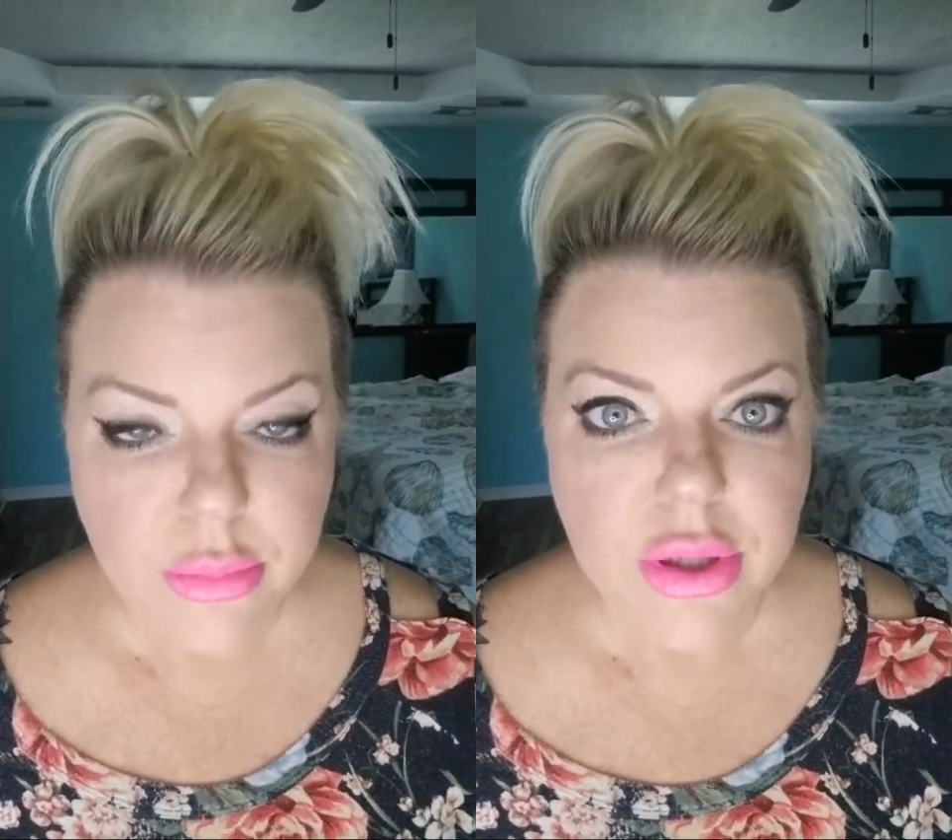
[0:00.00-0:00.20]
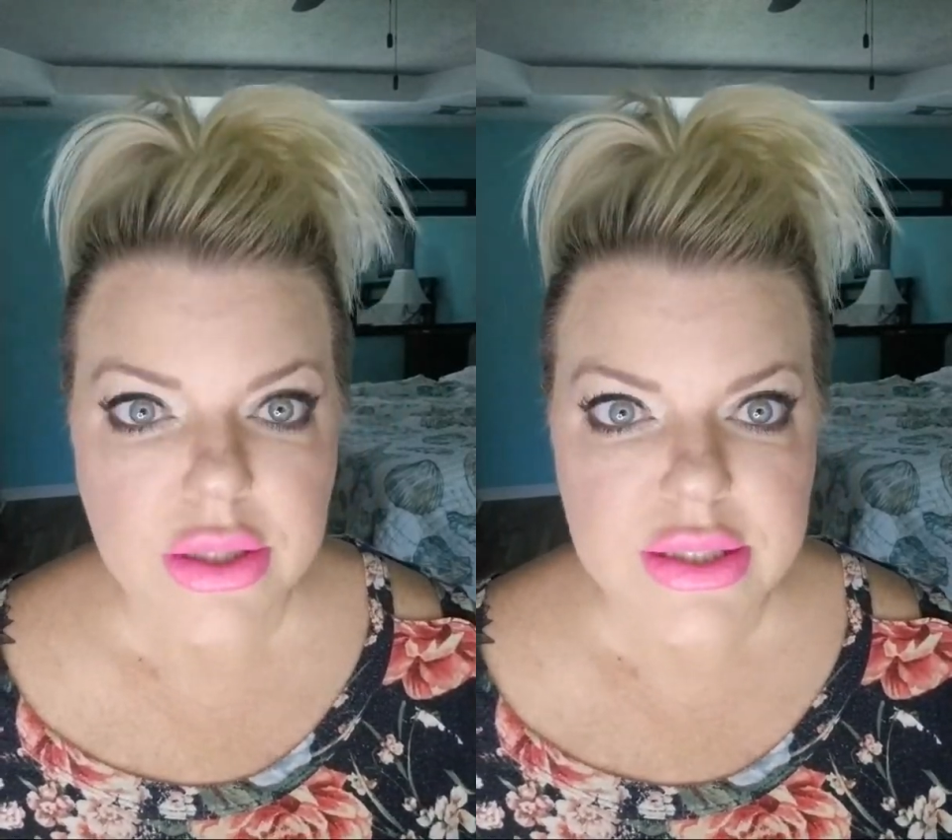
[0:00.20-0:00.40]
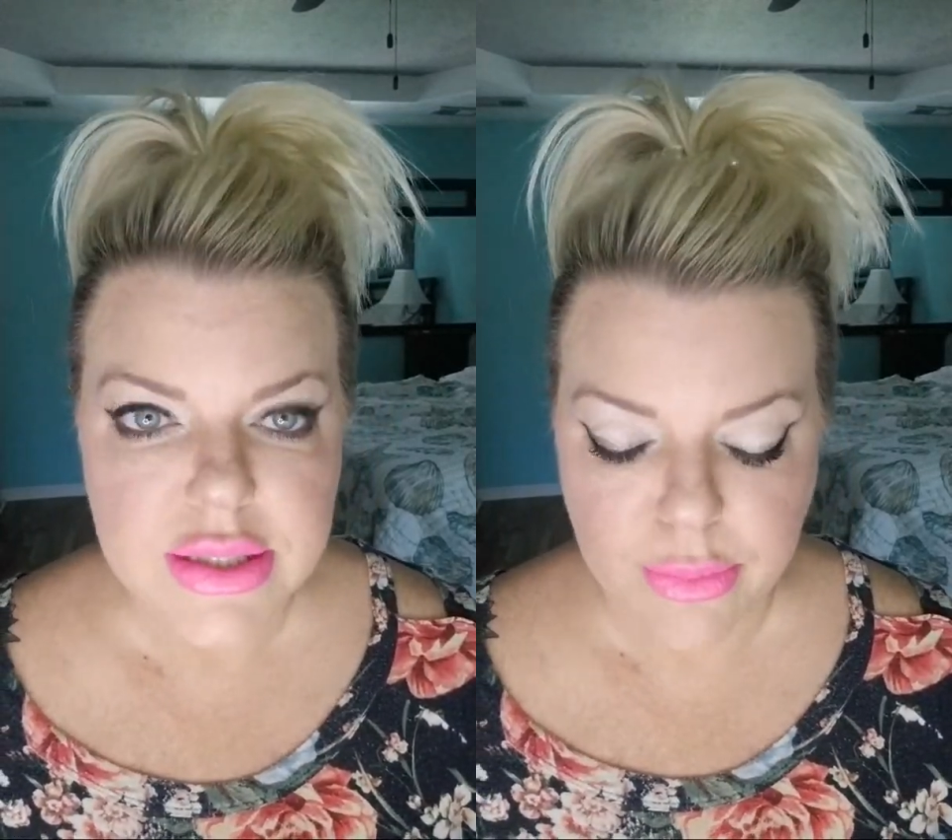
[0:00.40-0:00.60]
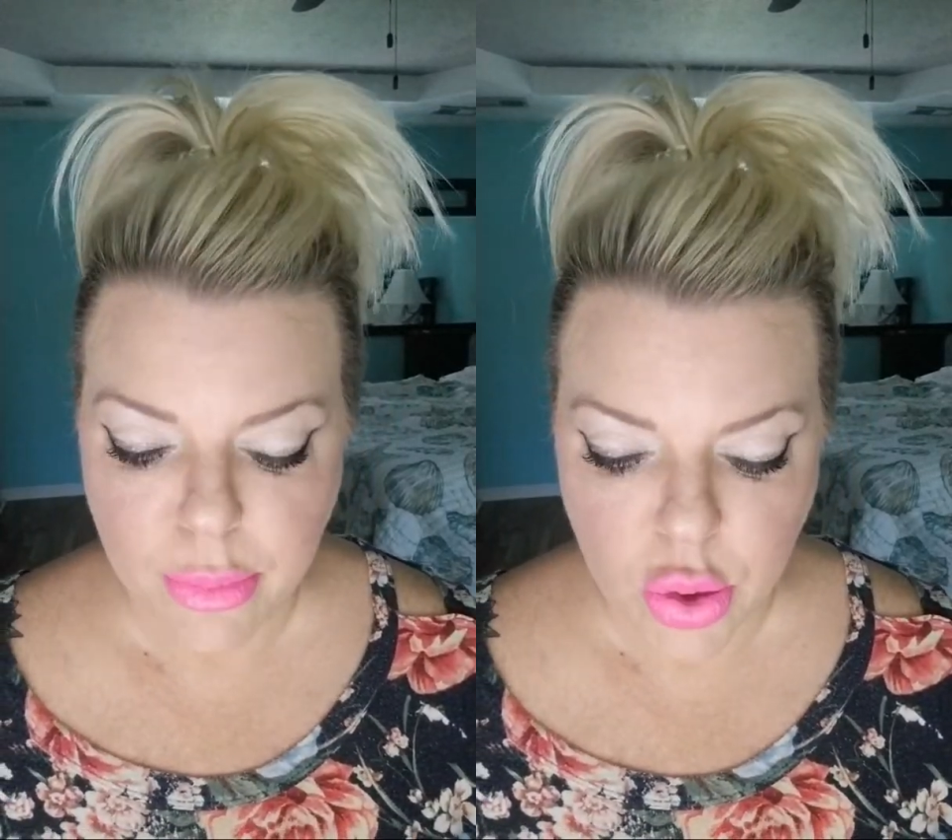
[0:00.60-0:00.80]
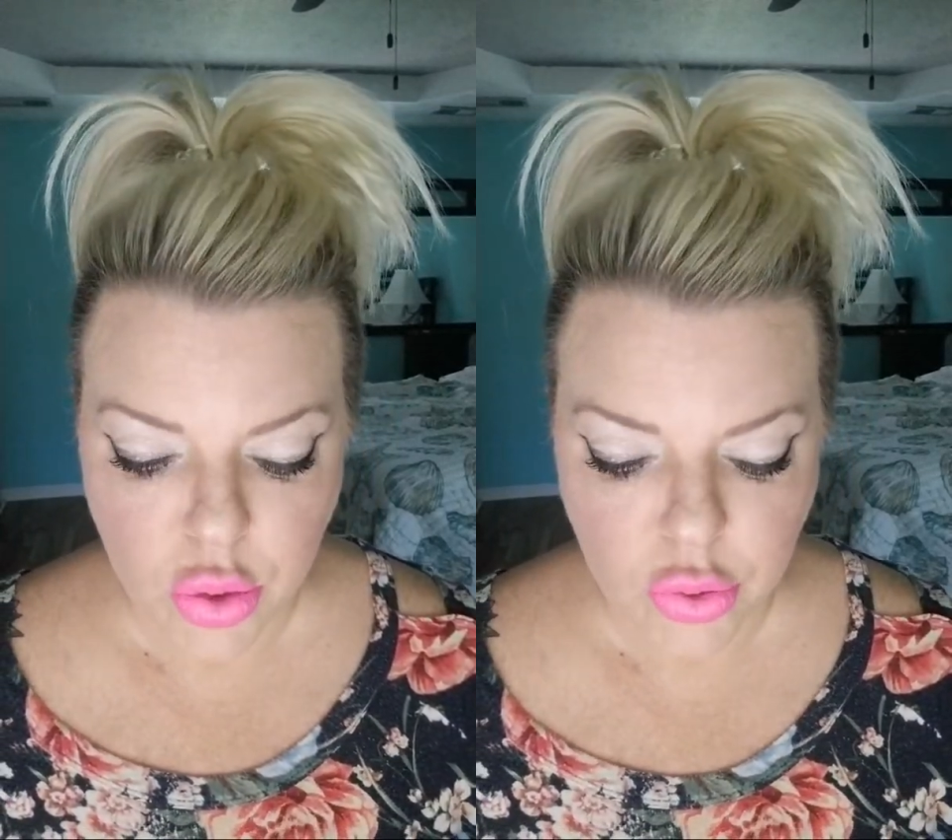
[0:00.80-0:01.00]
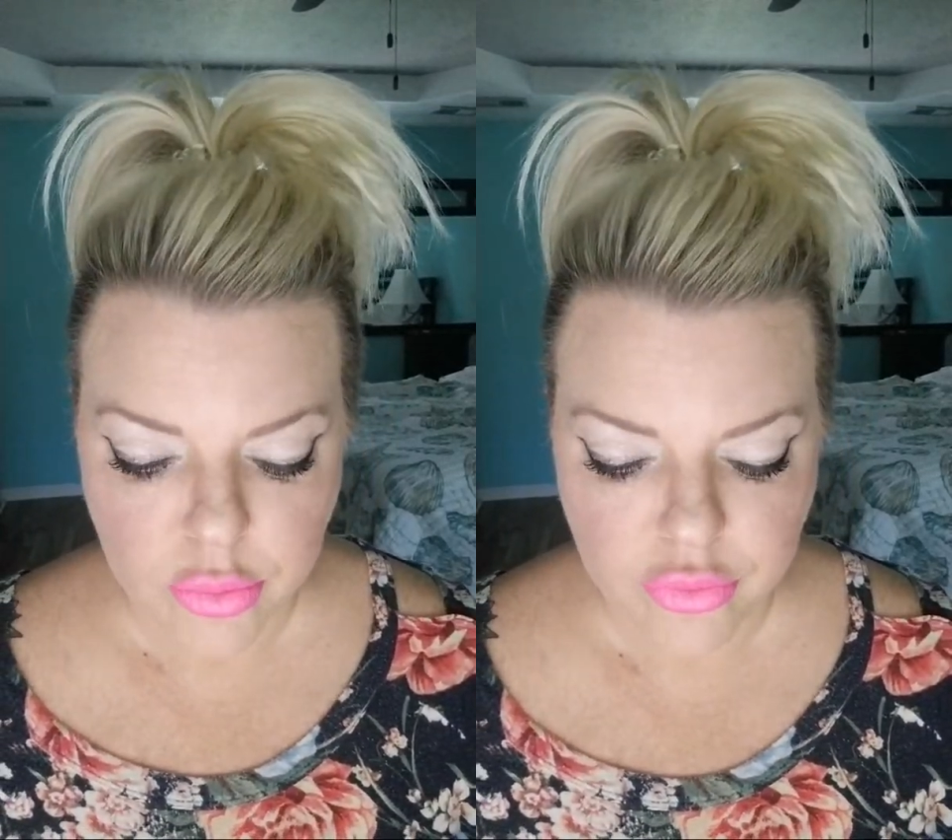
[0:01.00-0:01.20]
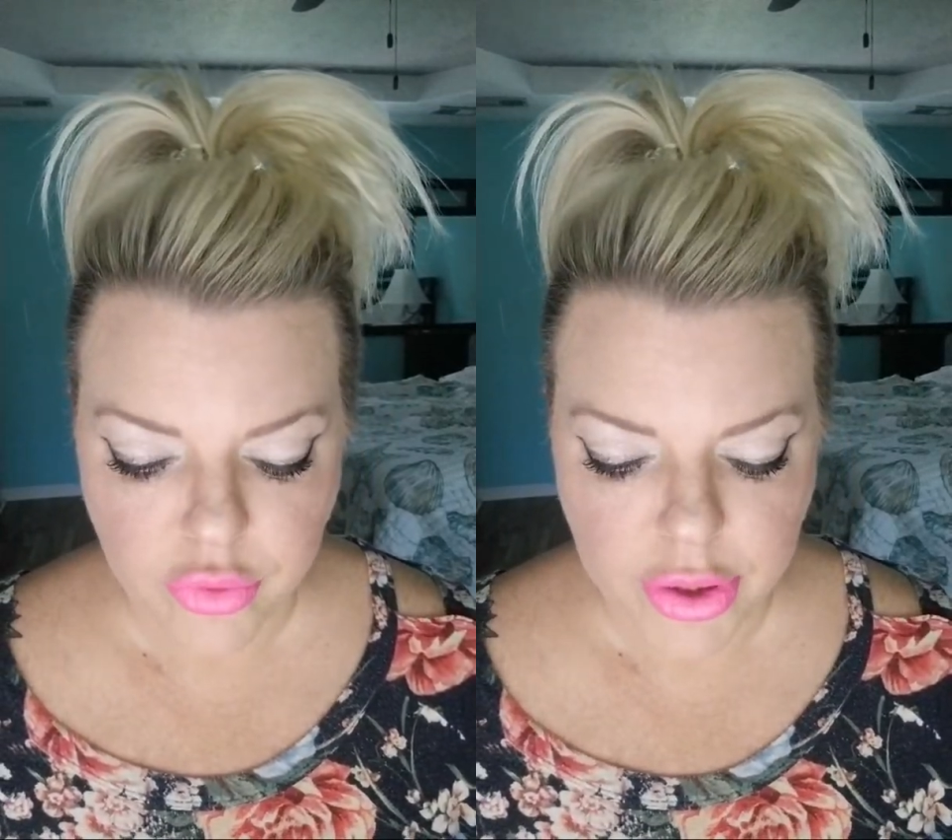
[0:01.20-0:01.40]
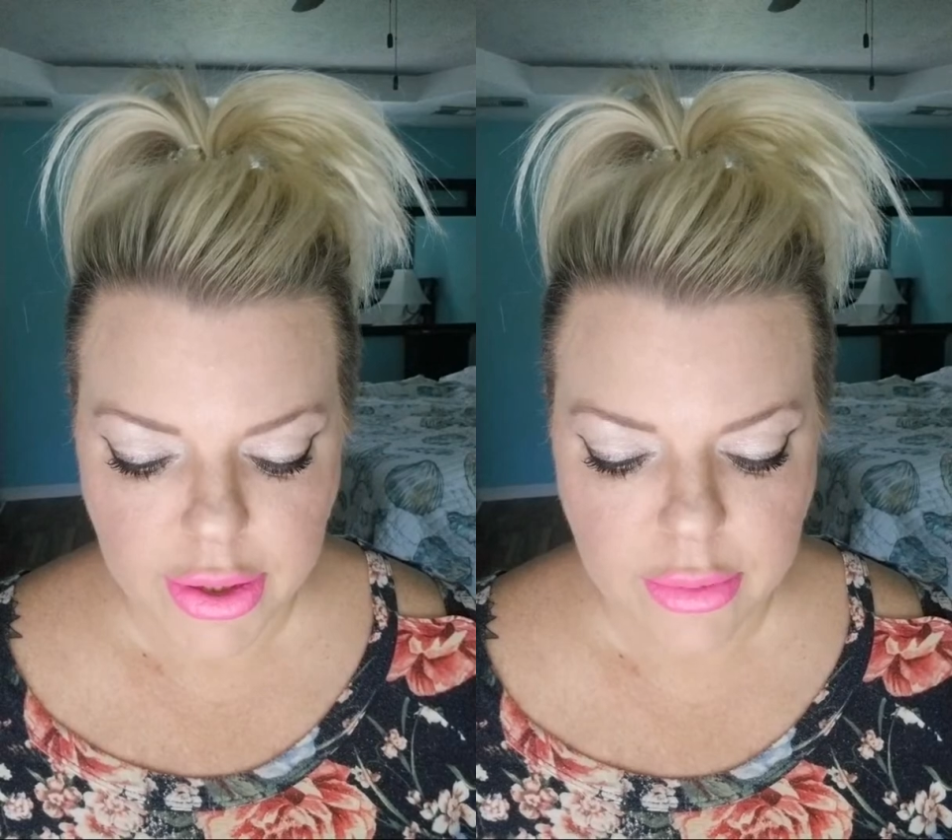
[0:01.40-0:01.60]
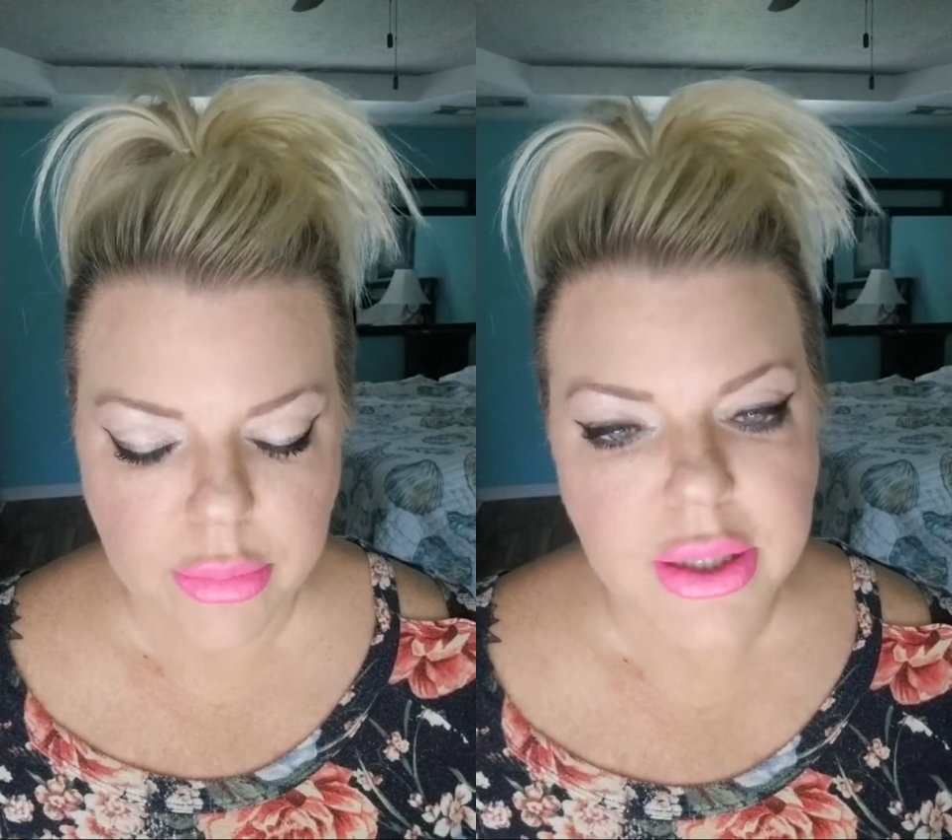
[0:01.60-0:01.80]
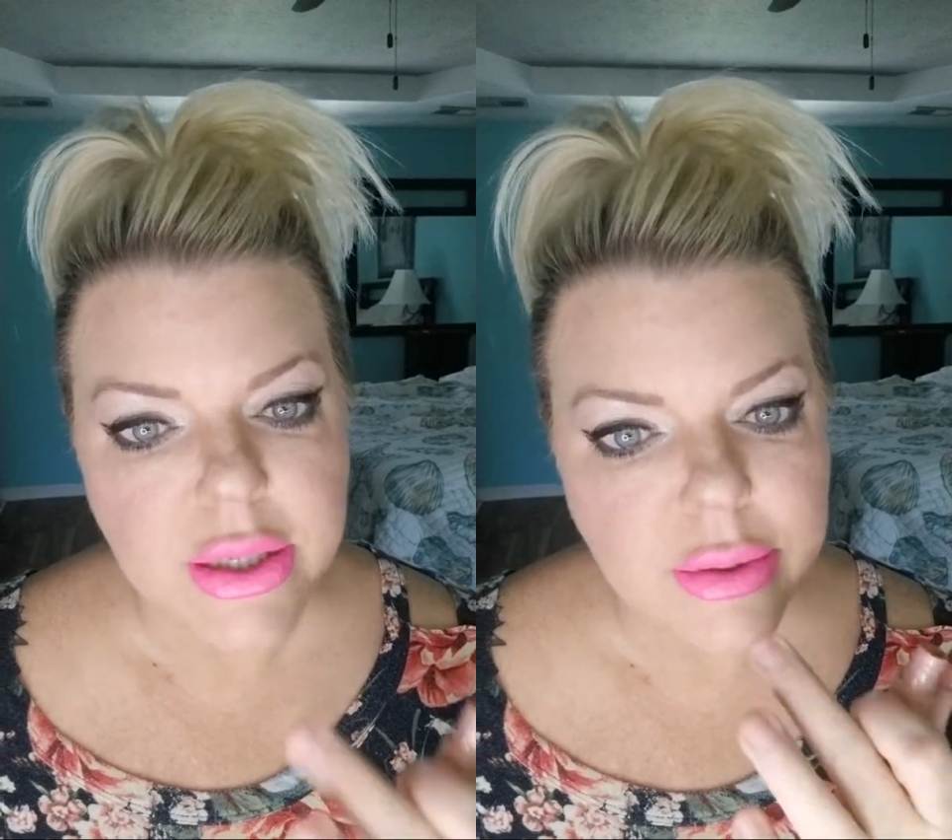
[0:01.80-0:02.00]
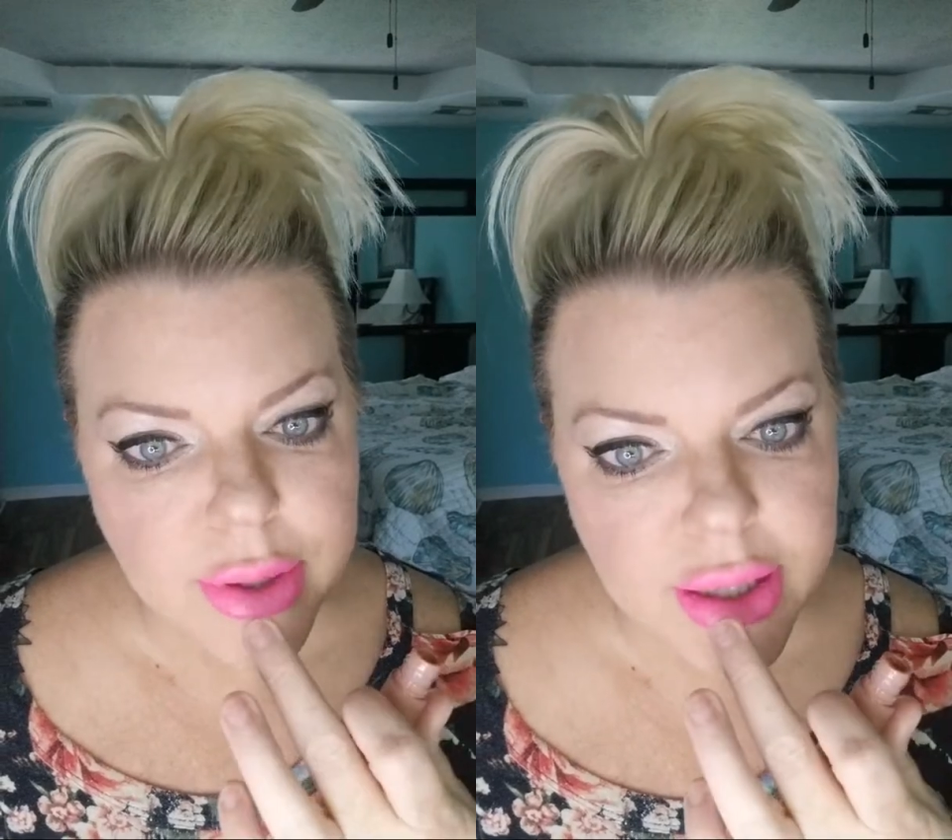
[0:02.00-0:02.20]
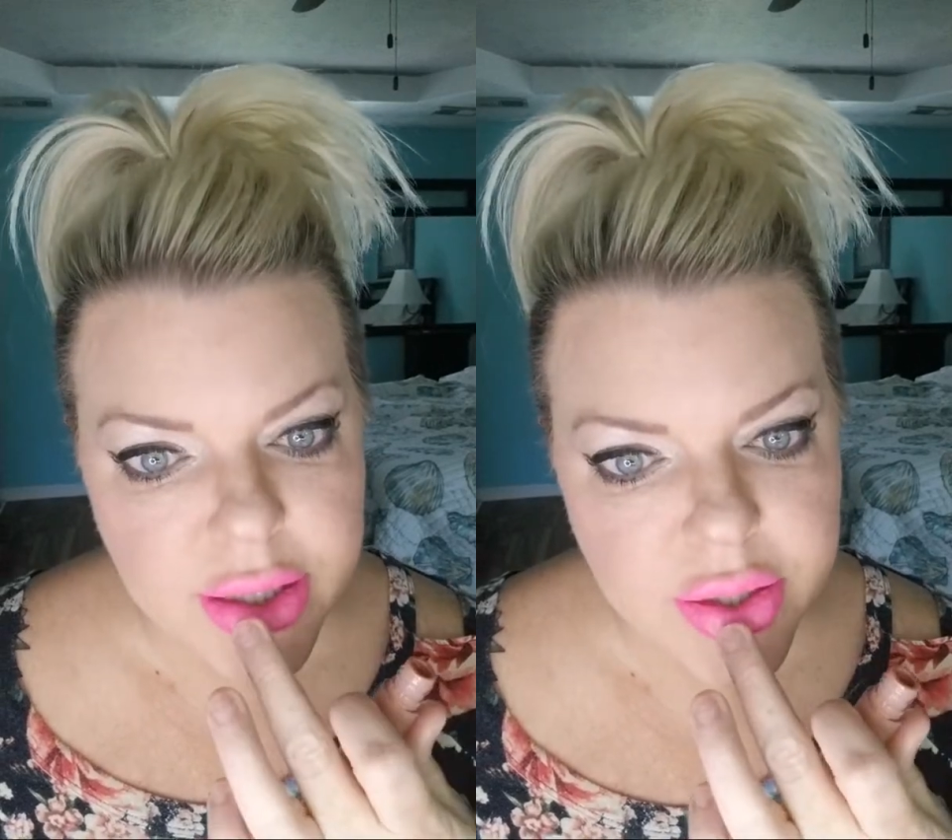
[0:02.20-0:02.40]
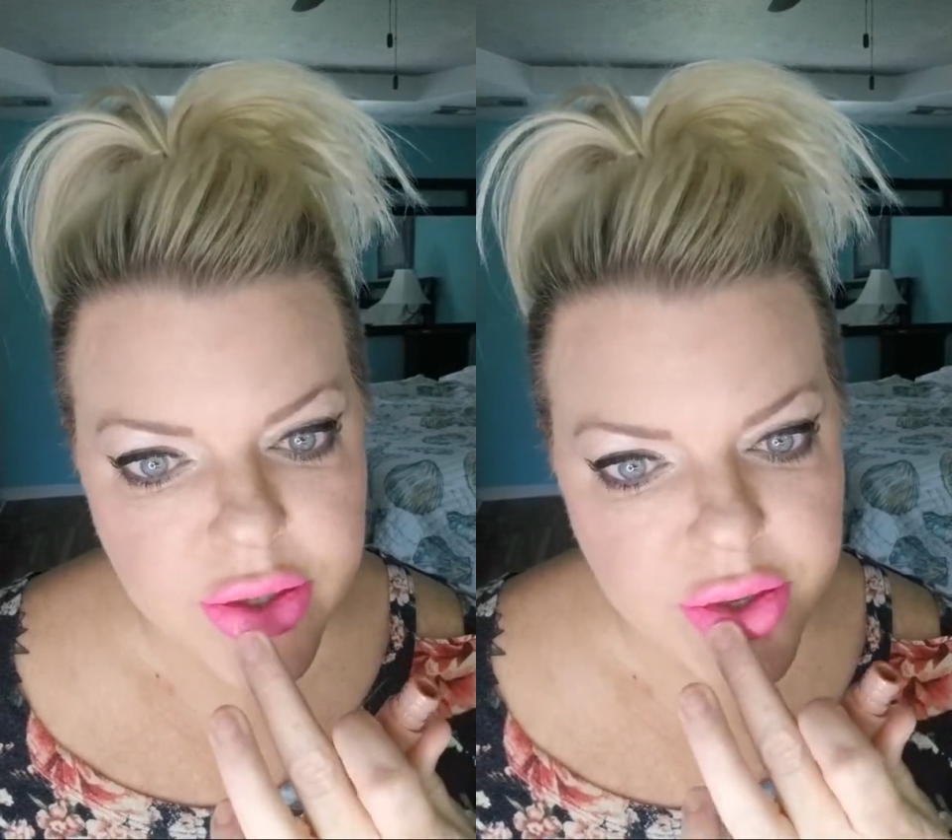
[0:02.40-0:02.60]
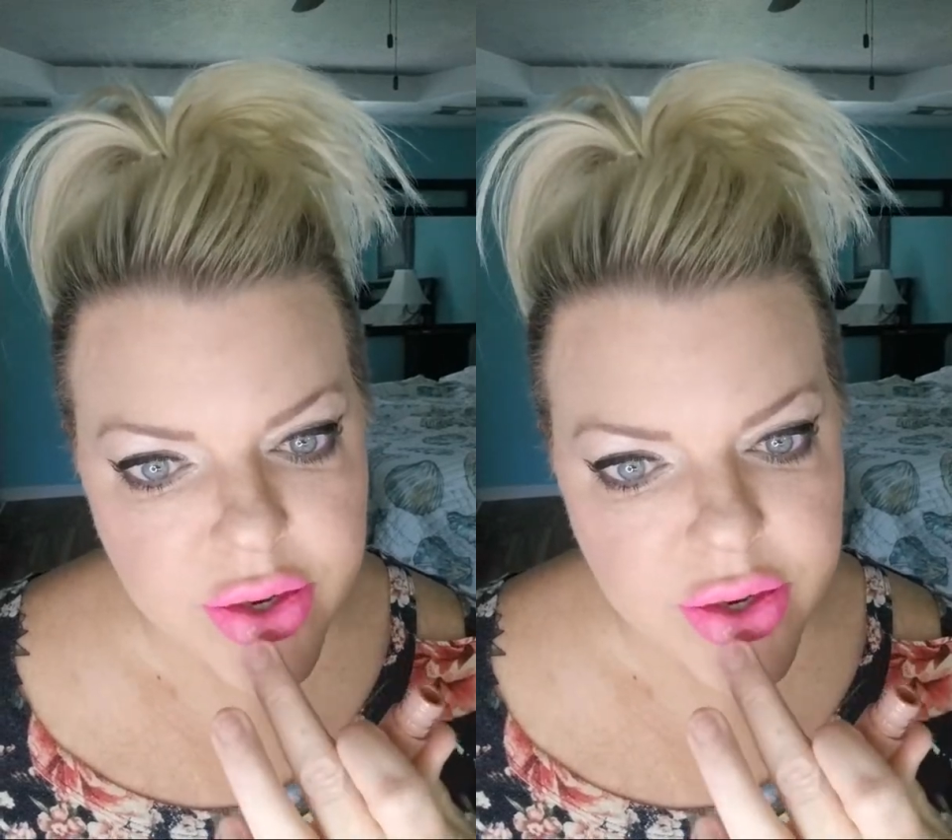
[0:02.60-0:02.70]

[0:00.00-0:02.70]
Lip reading: But this is bold freaking pink, man.